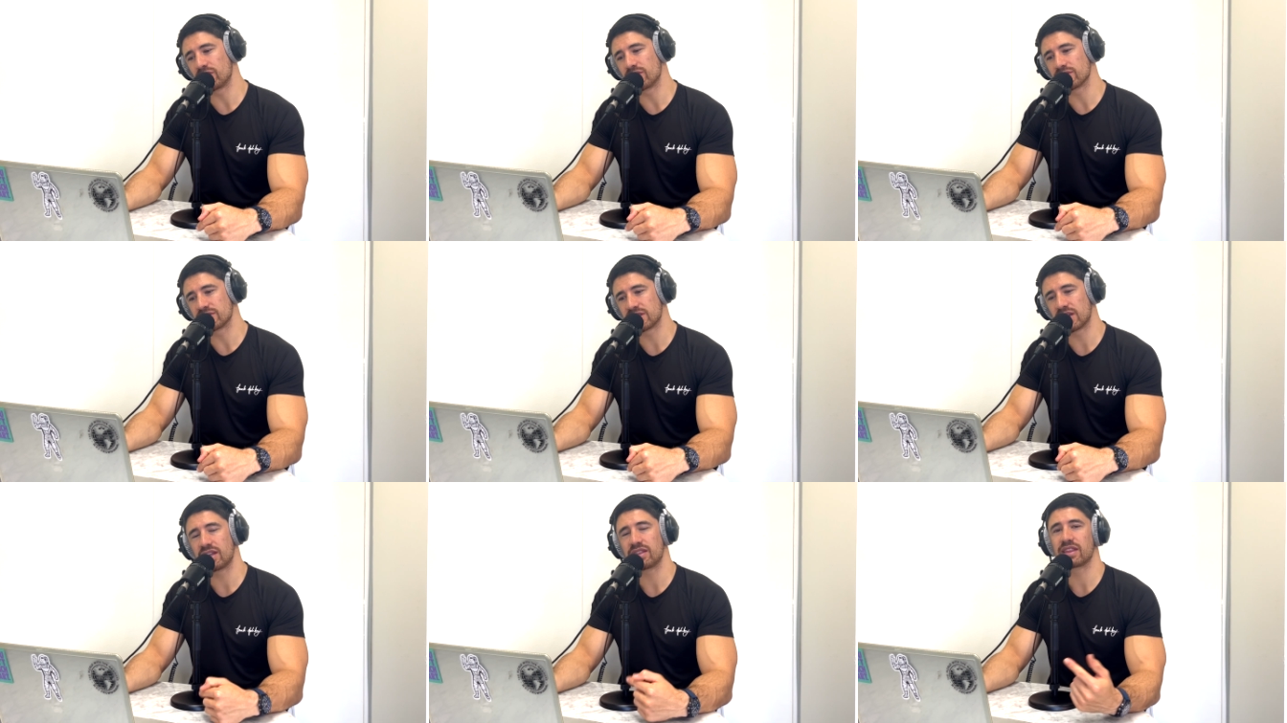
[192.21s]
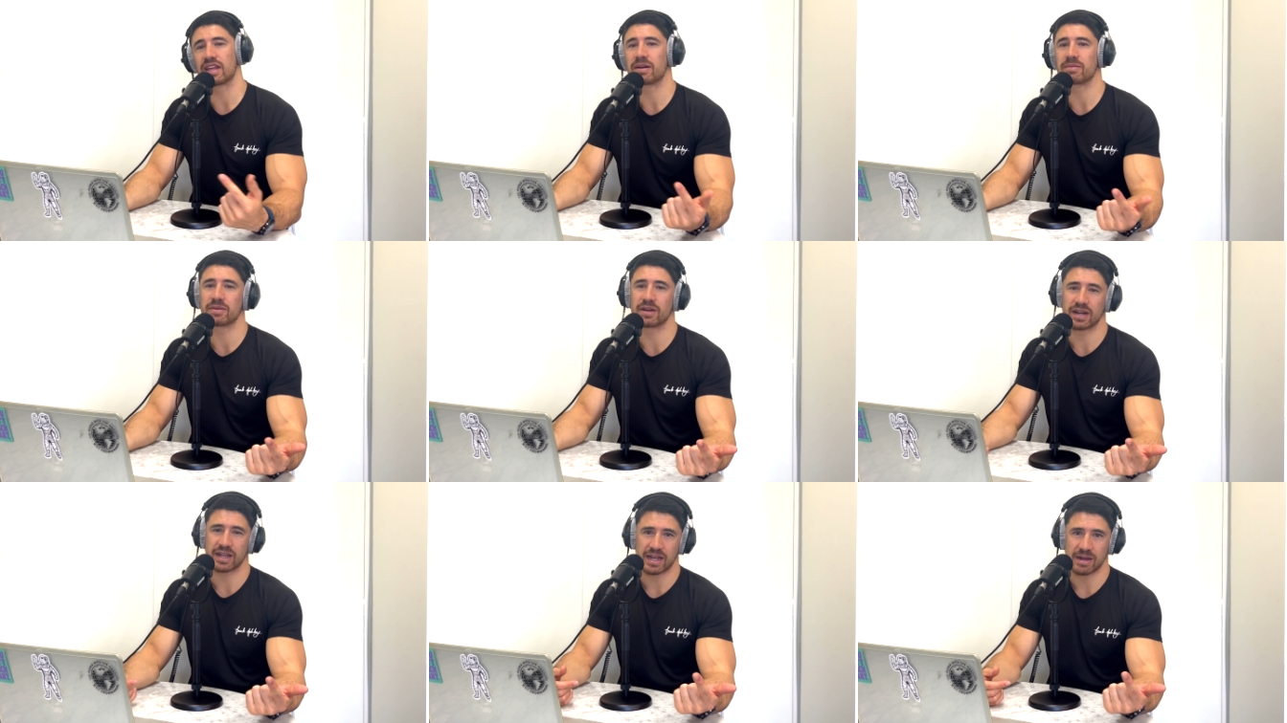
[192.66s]
your set then
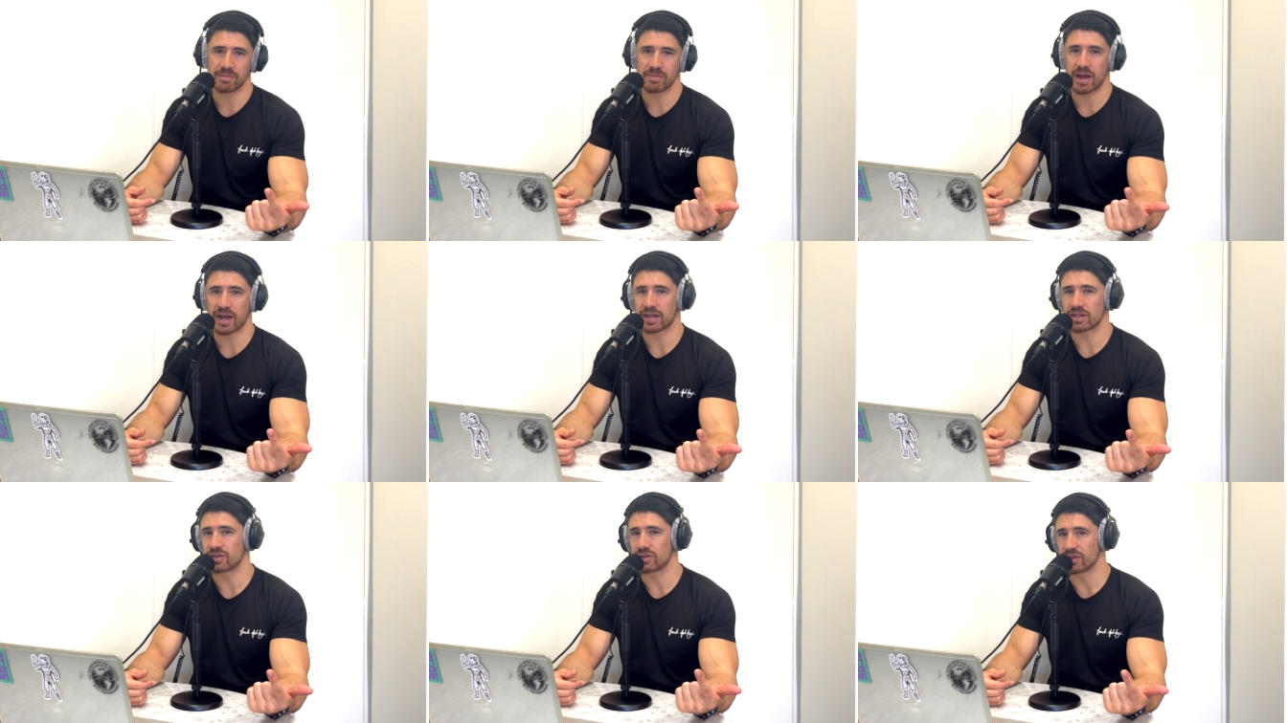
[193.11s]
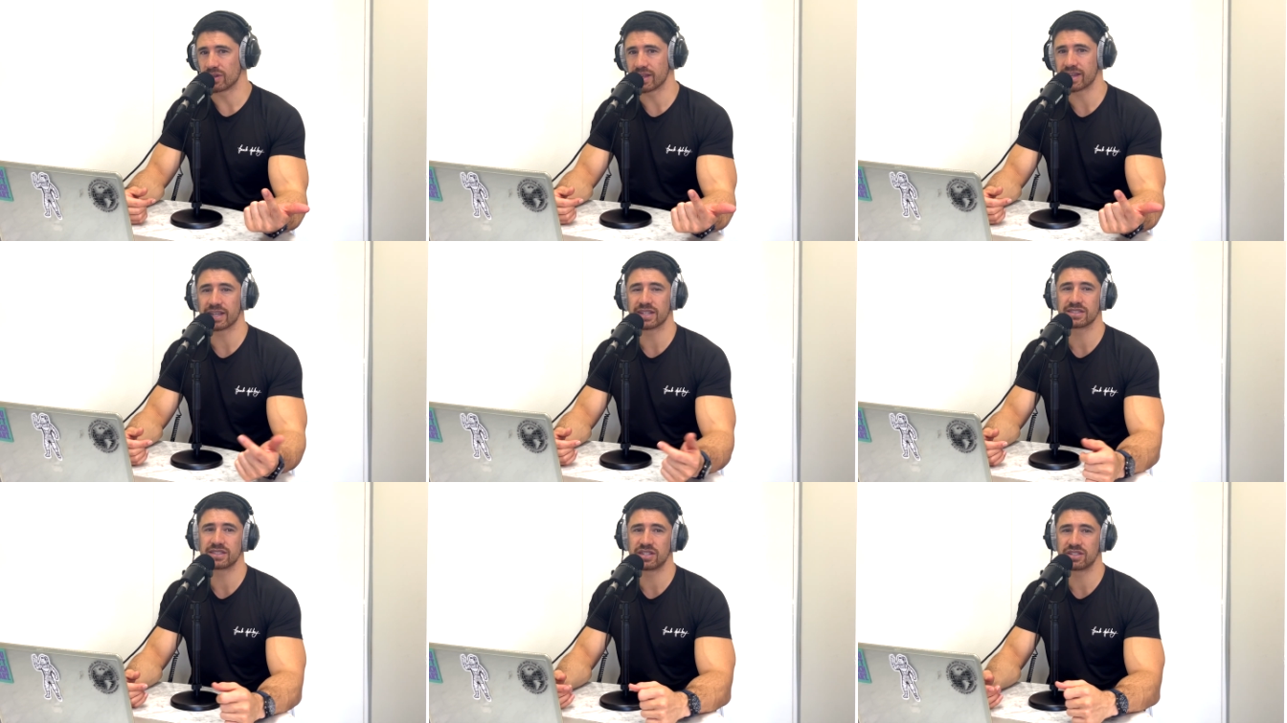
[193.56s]
i'm going to come back and do
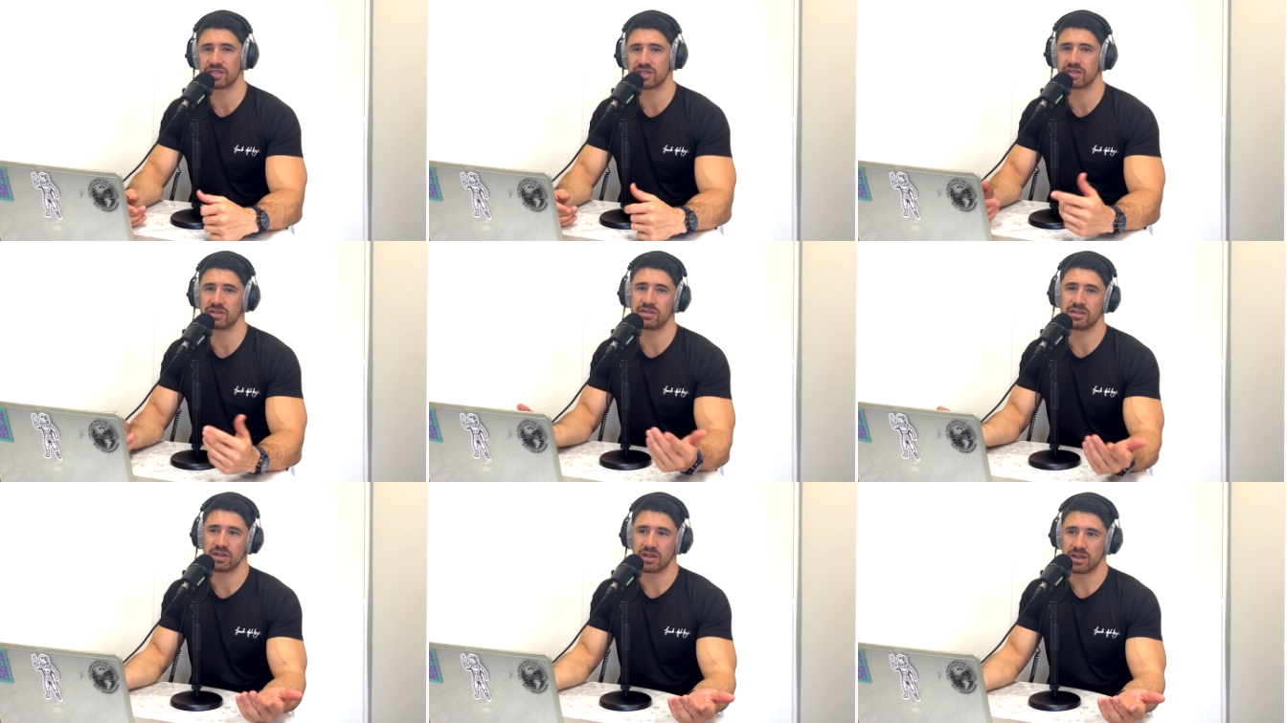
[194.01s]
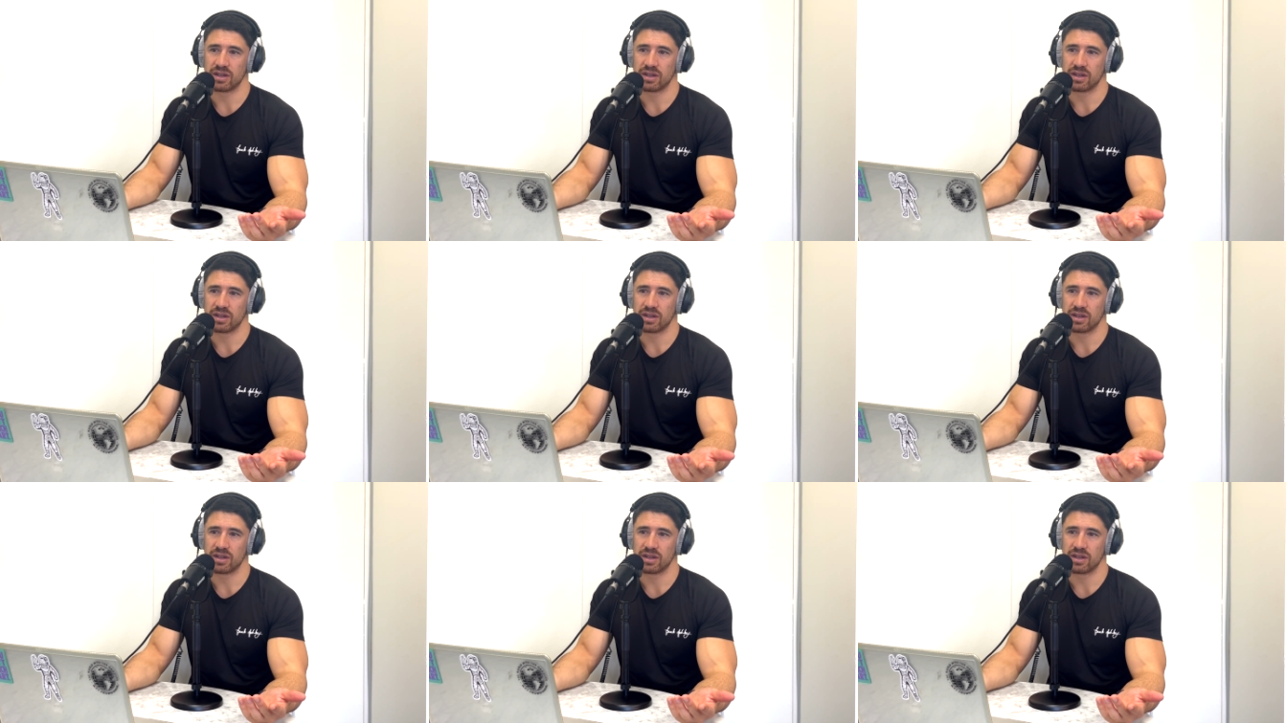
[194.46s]
leg extension